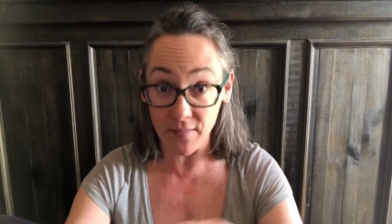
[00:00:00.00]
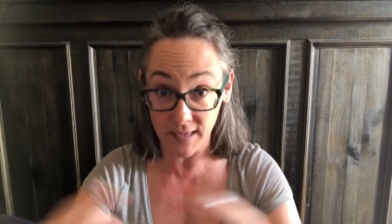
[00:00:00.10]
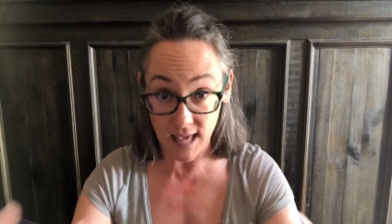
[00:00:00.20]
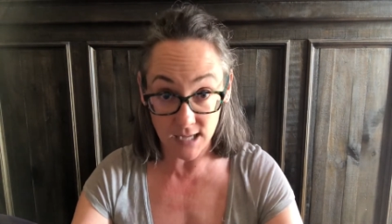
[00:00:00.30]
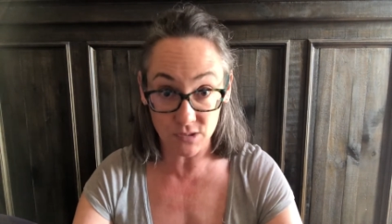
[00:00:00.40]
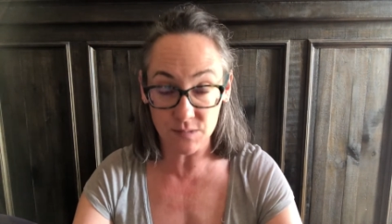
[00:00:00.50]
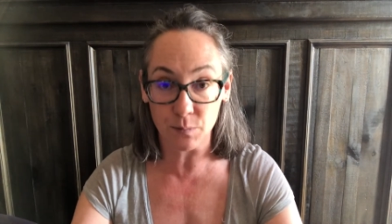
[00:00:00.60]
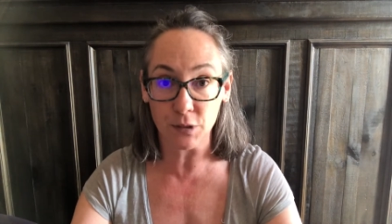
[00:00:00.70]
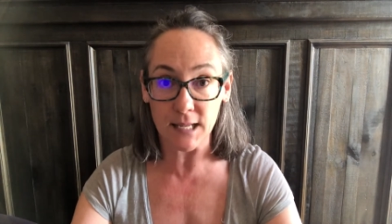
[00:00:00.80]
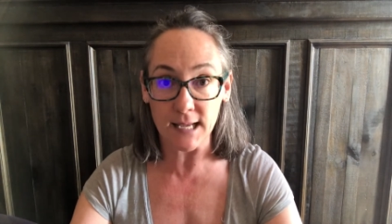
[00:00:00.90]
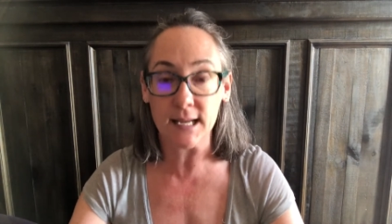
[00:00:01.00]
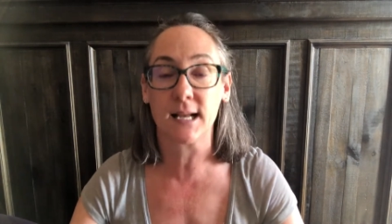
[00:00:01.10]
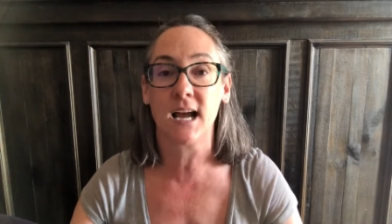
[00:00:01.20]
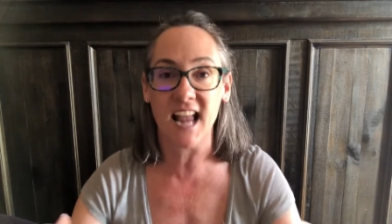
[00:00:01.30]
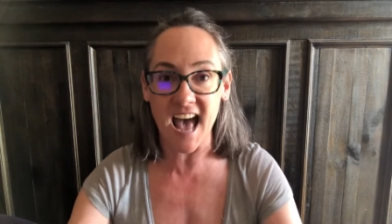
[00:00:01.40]
the candle's burning and
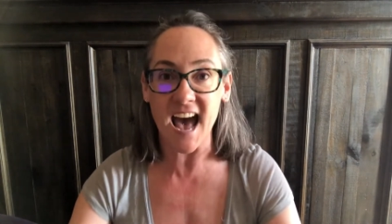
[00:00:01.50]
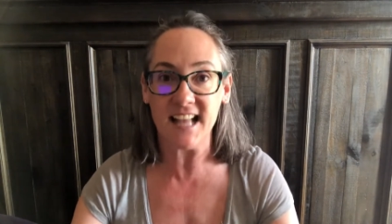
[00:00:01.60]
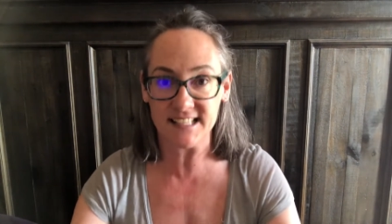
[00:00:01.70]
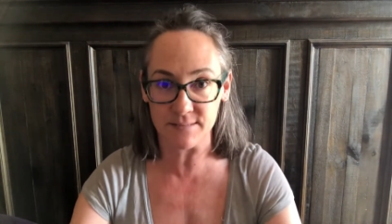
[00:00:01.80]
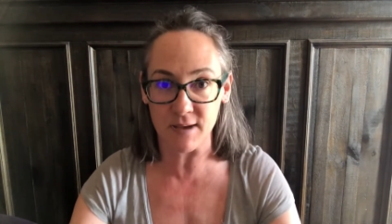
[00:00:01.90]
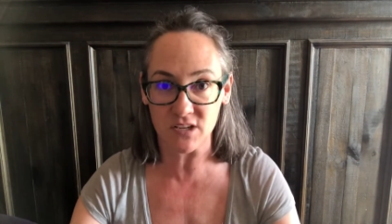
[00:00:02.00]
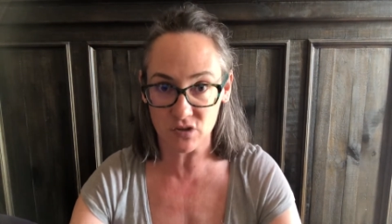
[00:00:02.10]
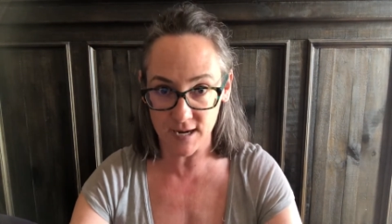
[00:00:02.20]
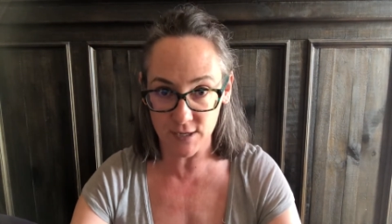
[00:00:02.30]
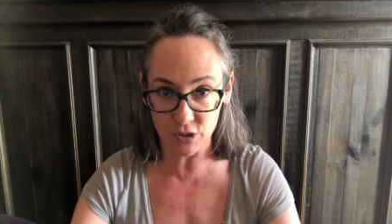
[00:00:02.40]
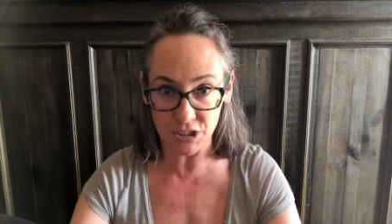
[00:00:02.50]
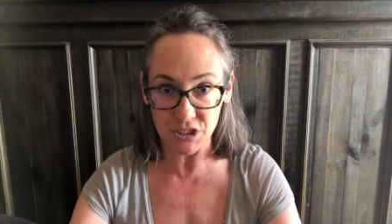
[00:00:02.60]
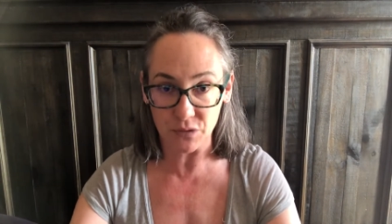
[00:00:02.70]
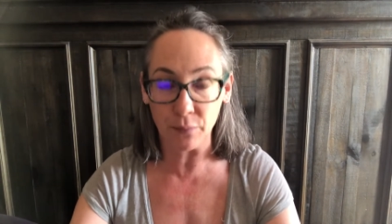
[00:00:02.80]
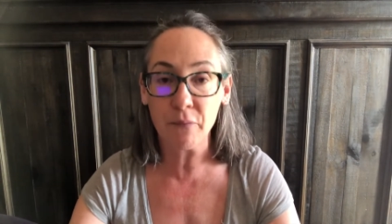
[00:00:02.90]
kind of add some extra energy
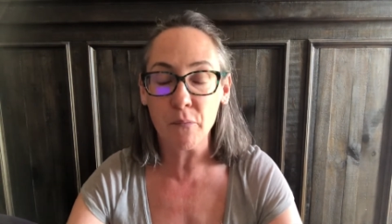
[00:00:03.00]
to it.